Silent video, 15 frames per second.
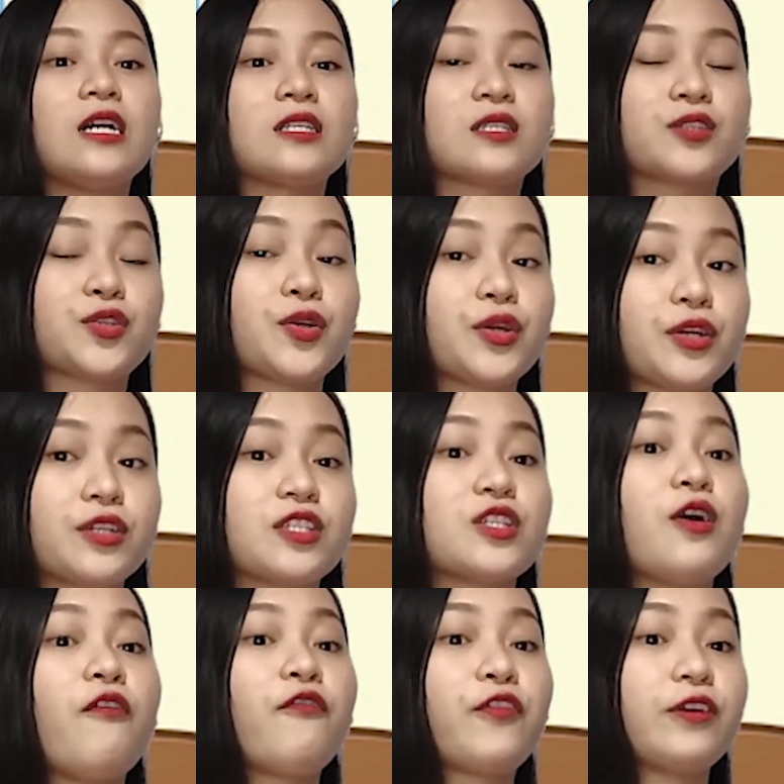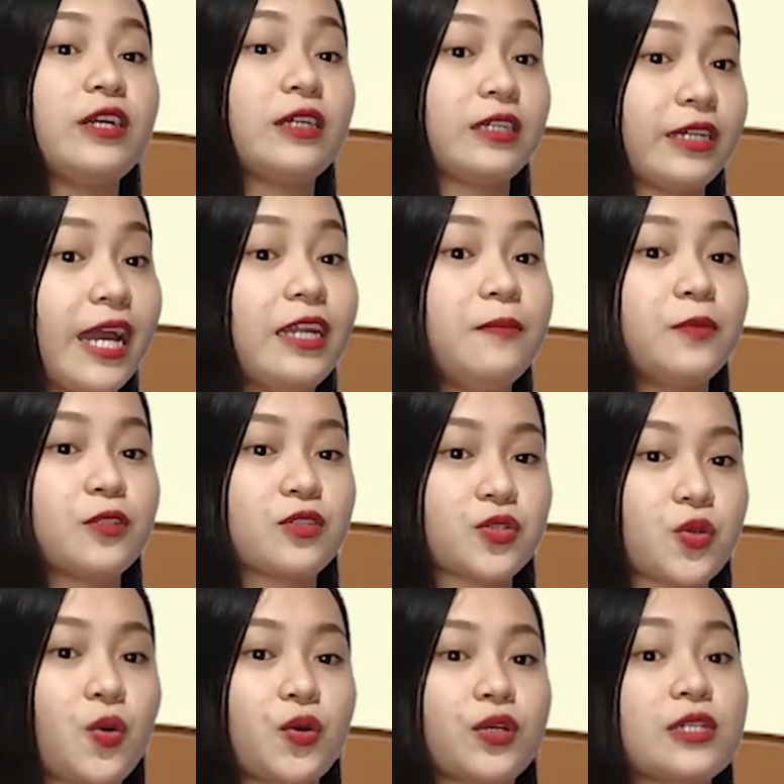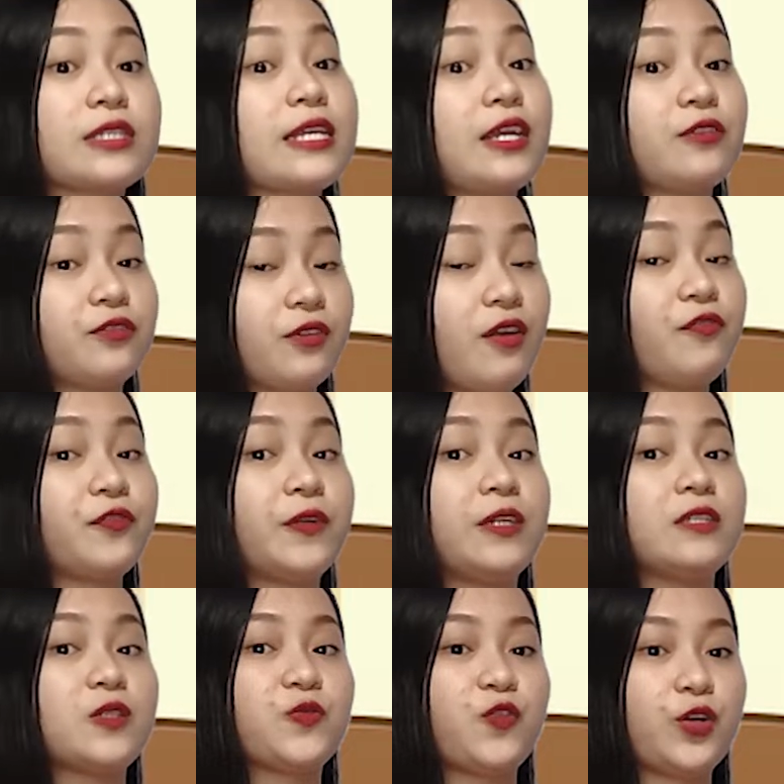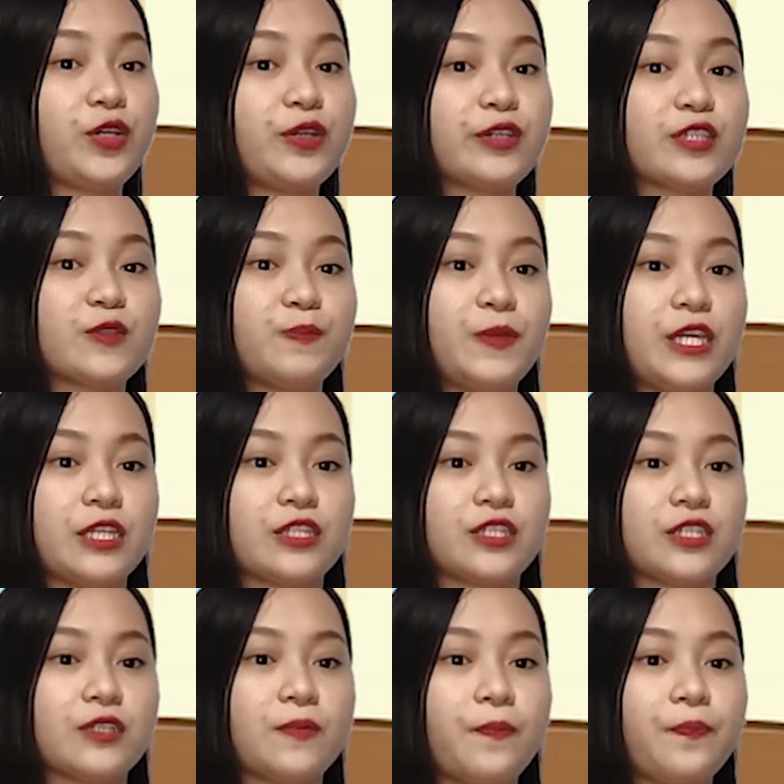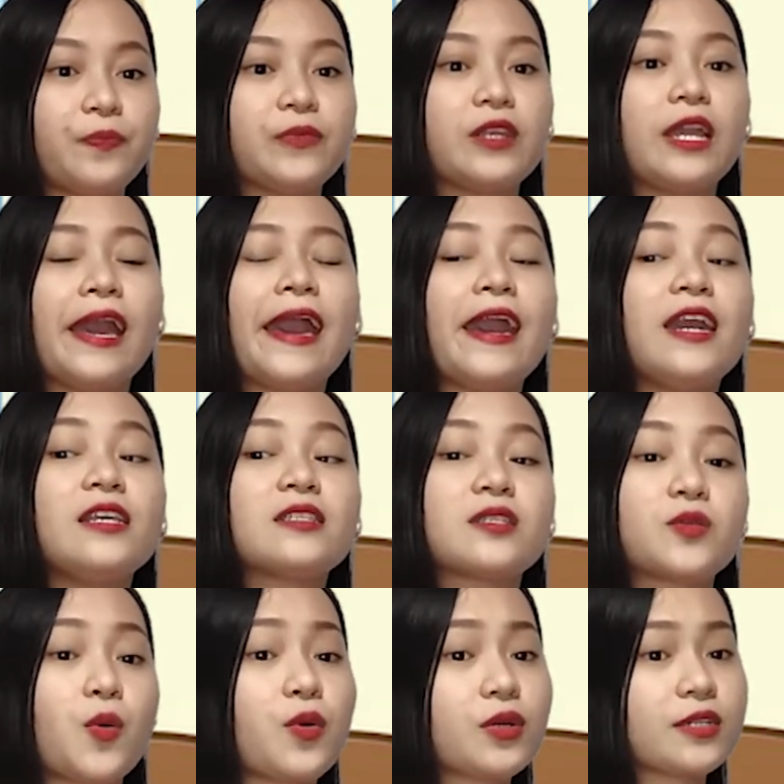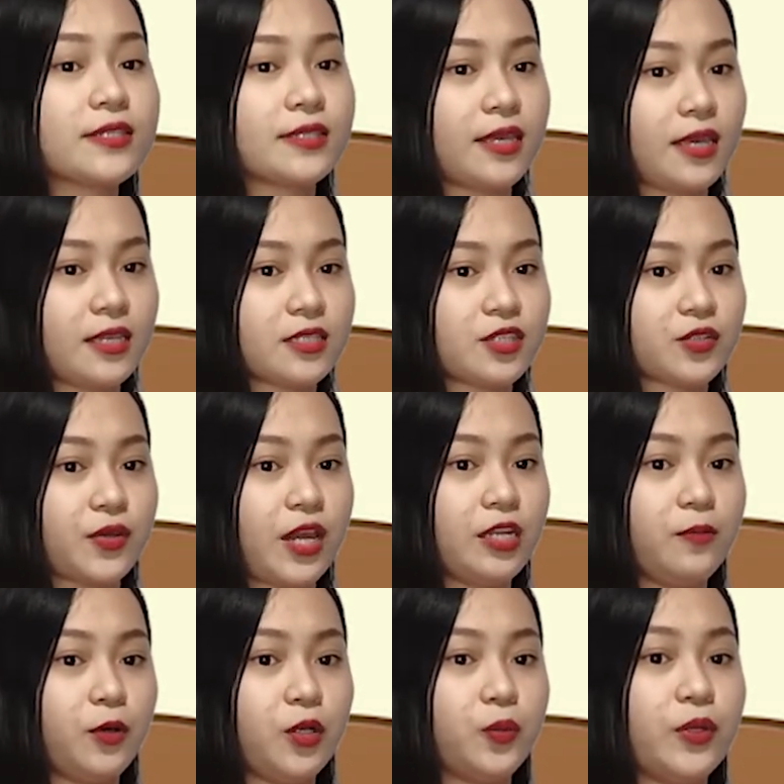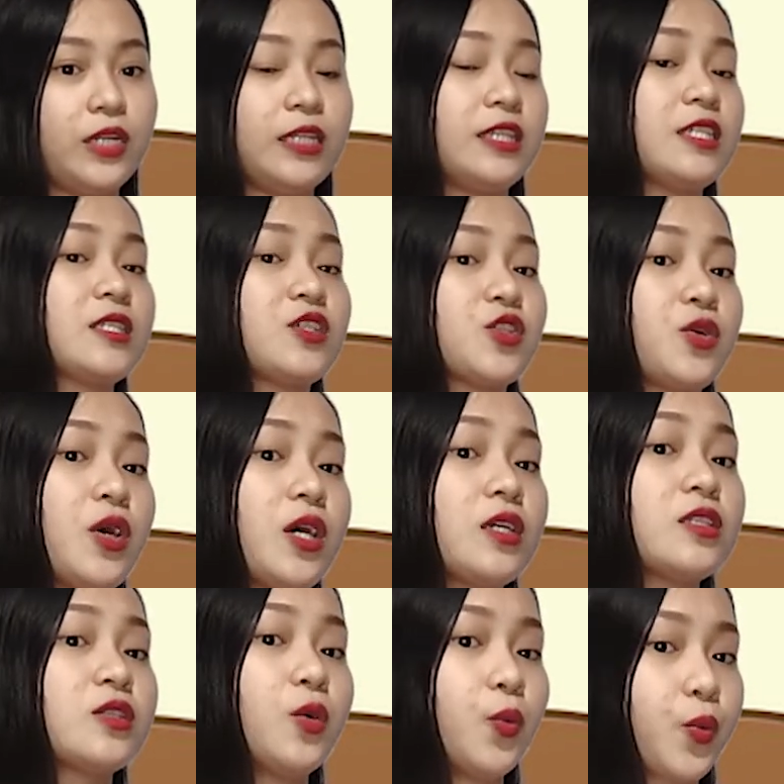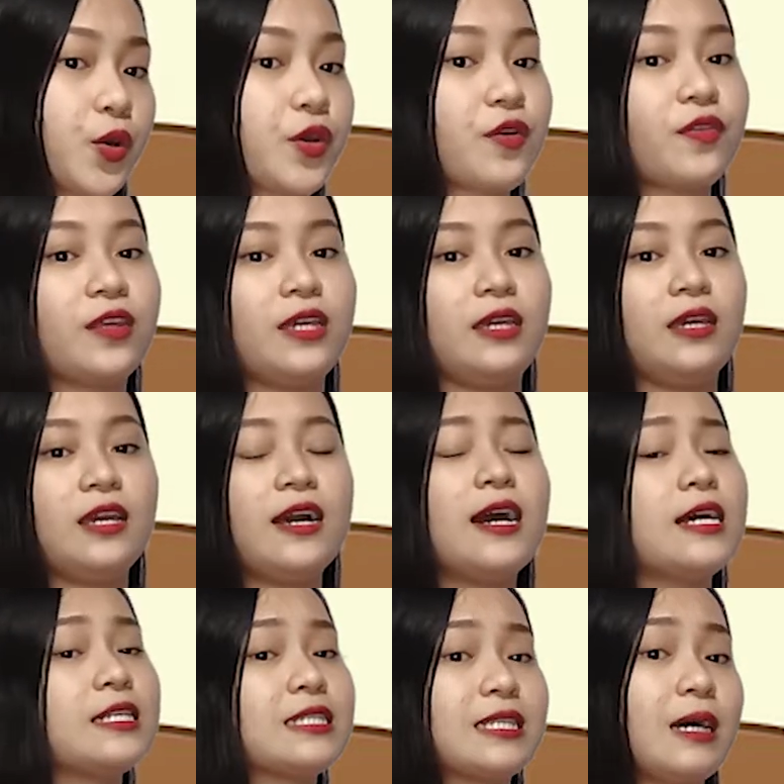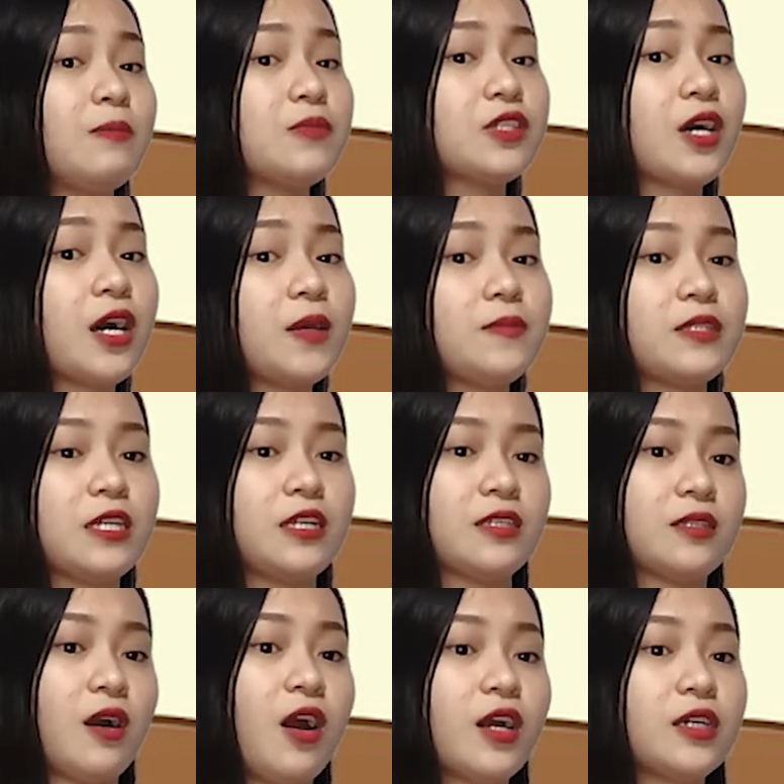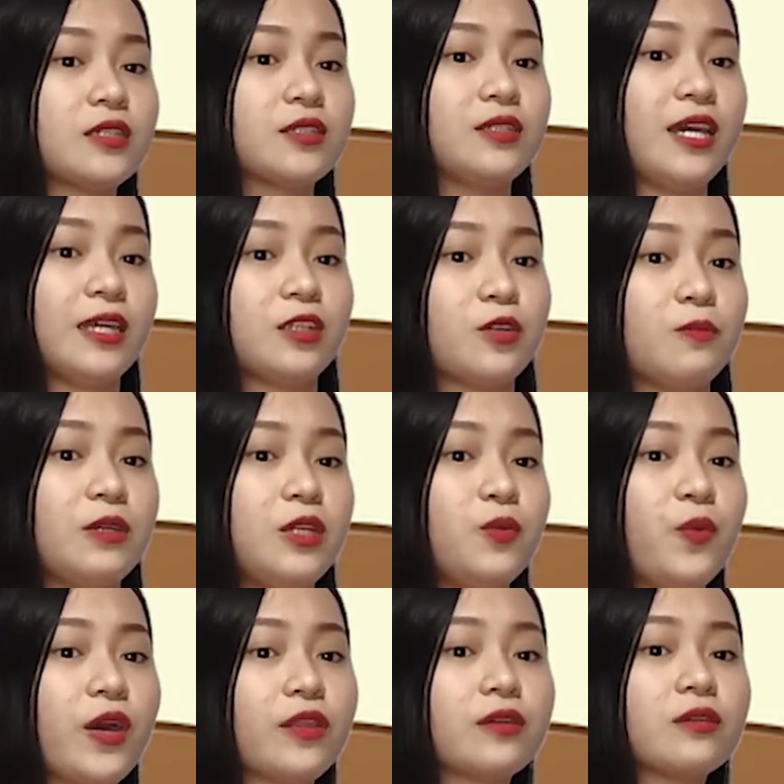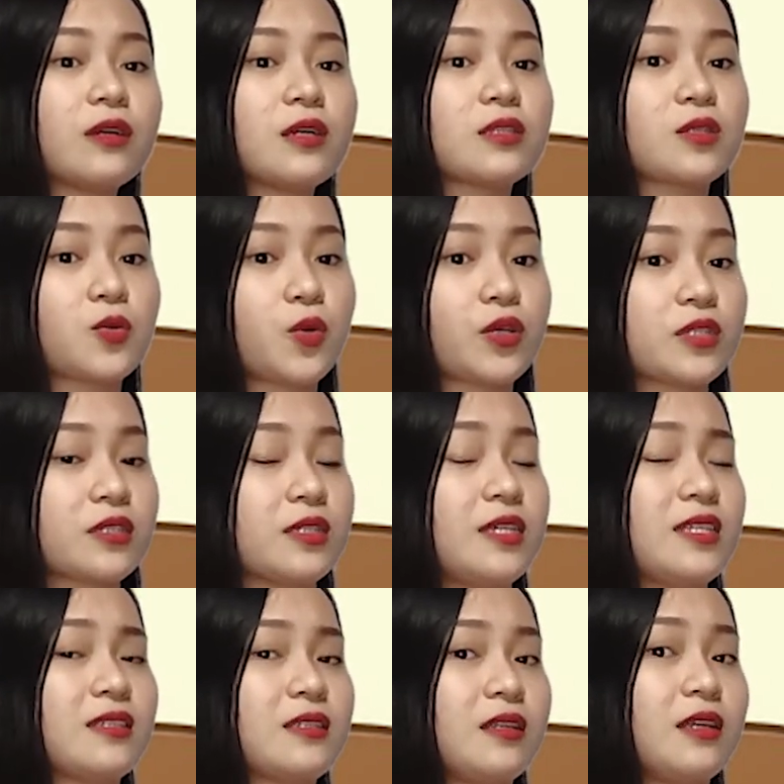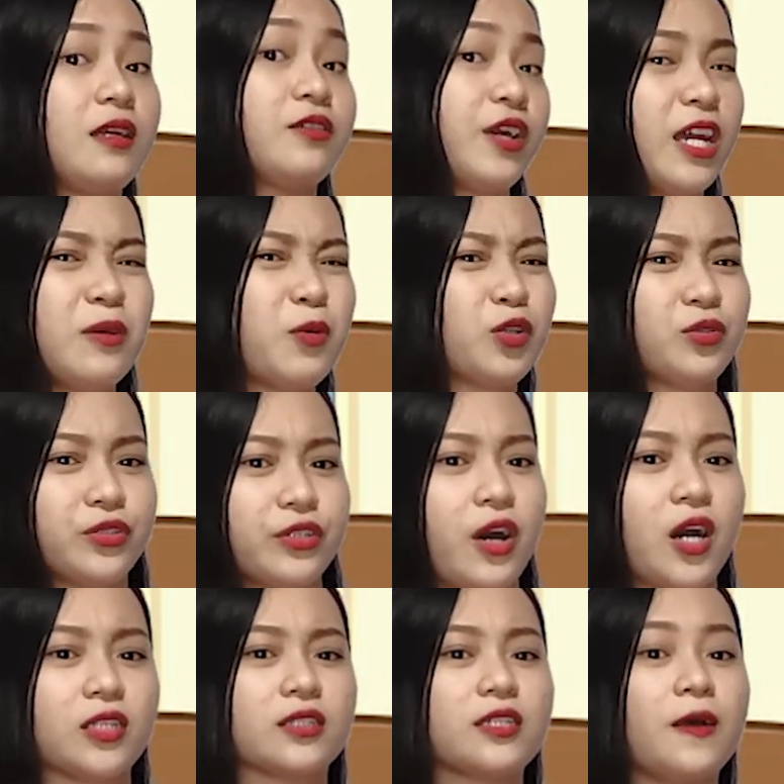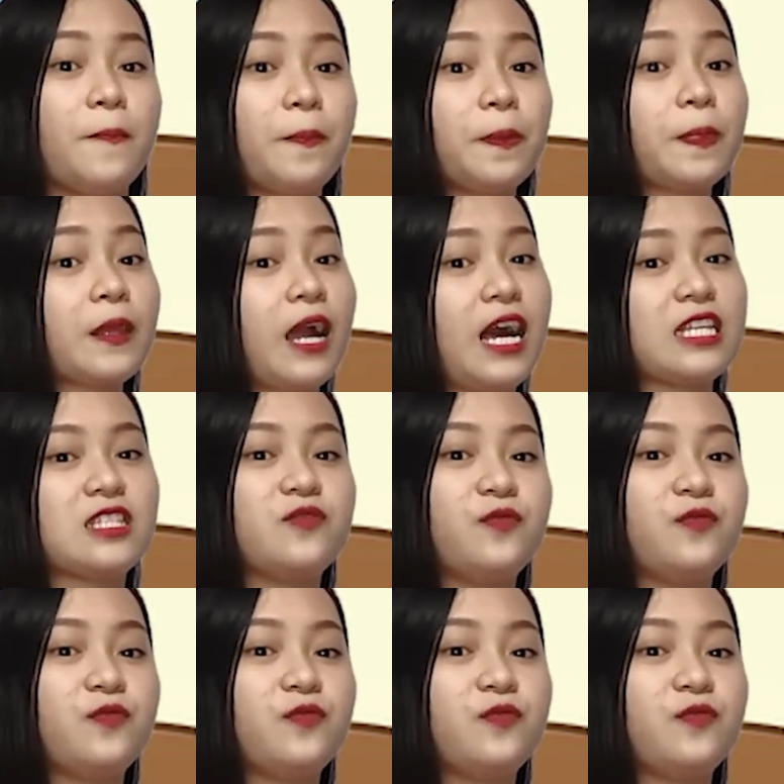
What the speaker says: Search for a credible source and reference for your speech. A source is credible when it is trustworthy. Sometimes it is hard to determine whether a source is credible or not, as